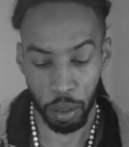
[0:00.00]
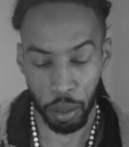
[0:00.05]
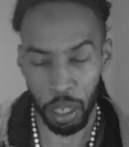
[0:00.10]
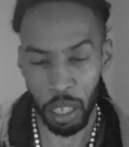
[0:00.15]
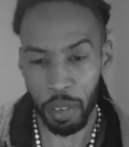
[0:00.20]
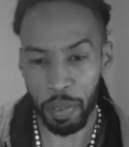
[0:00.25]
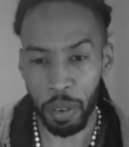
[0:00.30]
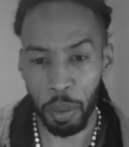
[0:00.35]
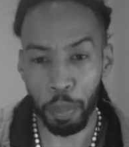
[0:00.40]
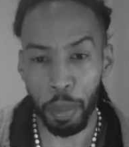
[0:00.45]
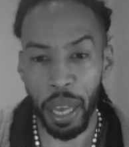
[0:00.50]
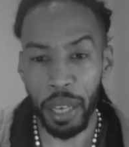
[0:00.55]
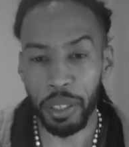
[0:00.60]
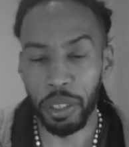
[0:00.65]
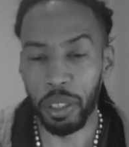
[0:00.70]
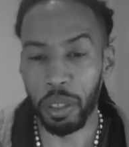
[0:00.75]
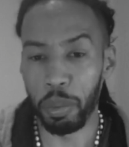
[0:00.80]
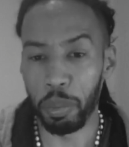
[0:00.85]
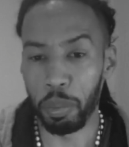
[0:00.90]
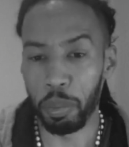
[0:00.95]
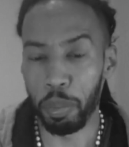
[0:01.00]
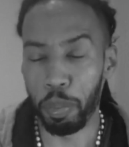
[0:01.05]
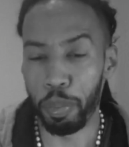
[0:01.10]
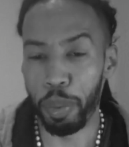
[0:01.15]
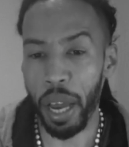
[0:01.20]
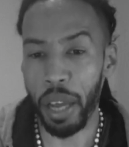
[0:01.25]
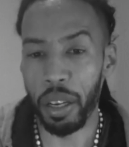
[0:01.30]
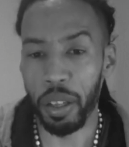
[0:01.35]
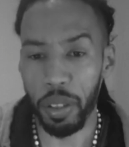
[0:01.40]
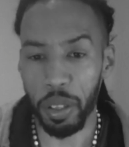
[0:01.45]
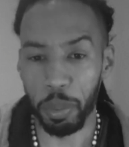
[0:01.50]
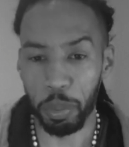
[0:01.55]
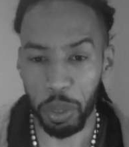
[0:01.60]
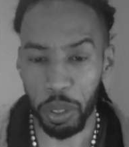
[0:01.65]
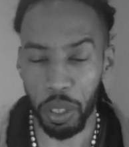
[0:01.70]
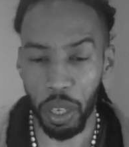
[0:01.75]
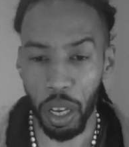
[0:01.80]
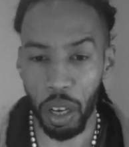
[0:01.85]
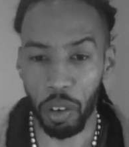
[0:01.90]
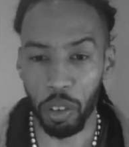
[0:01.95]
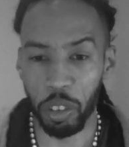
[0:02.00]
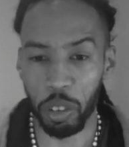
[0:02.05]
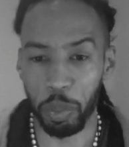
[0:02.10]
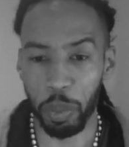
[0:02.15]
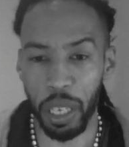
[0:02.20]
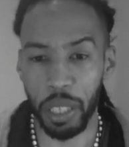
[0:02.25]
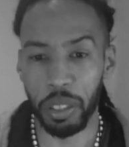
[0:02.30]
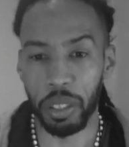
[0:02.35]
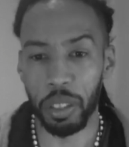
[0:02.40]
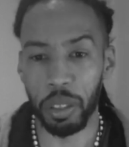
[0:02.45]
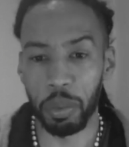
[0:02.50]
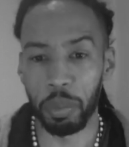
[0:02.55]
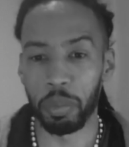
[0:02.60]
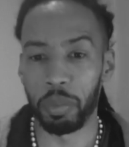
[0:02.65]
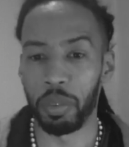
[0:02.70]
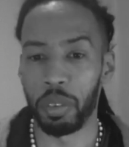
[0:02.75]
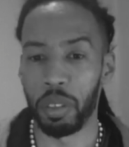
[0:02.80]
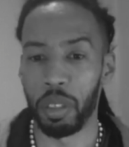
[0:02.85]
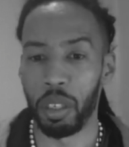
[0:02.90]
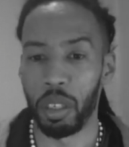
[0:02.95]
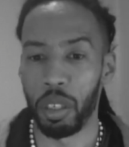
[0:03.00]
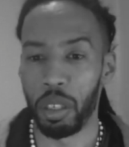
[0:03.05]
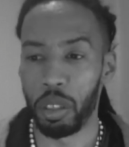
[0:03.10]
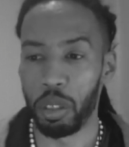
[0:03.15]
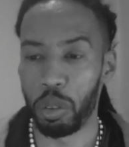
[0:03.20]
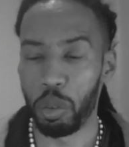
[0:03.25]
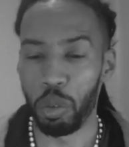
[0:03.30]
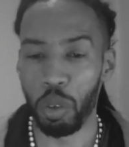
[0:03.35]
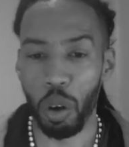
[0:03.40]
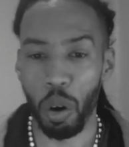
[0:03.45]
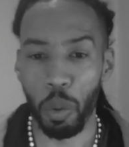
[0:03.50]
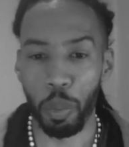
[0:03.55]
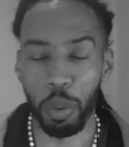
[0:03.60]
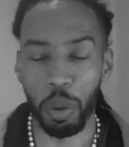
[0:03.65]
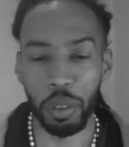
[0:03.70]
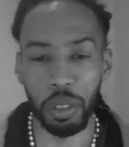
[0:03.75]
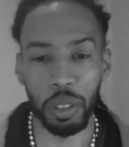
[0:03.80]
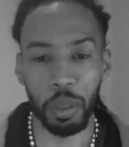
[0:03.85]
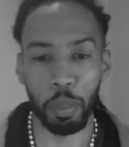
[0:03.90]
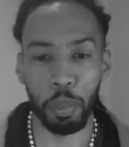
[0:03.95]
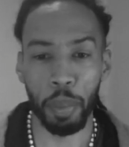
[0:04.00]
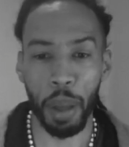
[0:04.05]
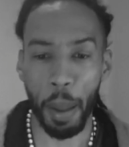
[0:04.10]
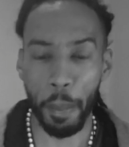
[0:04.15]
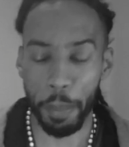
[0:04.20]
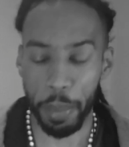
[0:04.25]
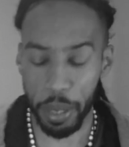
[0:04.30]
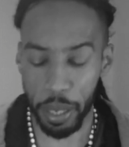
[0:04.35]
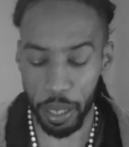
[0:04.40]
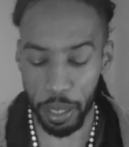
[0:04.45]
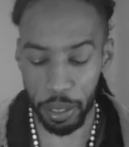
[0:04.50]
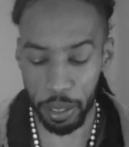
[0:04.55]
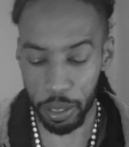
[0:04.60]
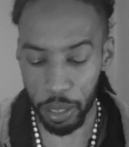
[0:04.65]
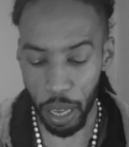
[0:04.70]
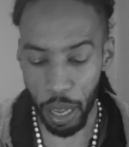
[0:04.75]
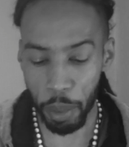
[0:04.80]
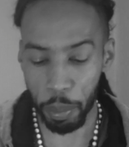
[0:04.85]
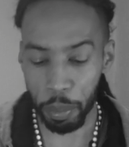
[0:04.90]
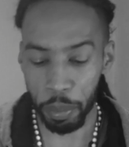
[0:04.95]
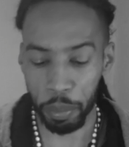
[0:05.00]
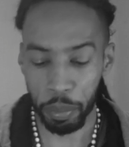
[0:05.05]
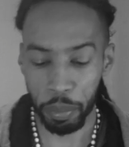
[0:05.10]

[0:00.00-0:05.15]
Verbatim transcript: even makes them better themselves, makes them, you know, put some pep in their step.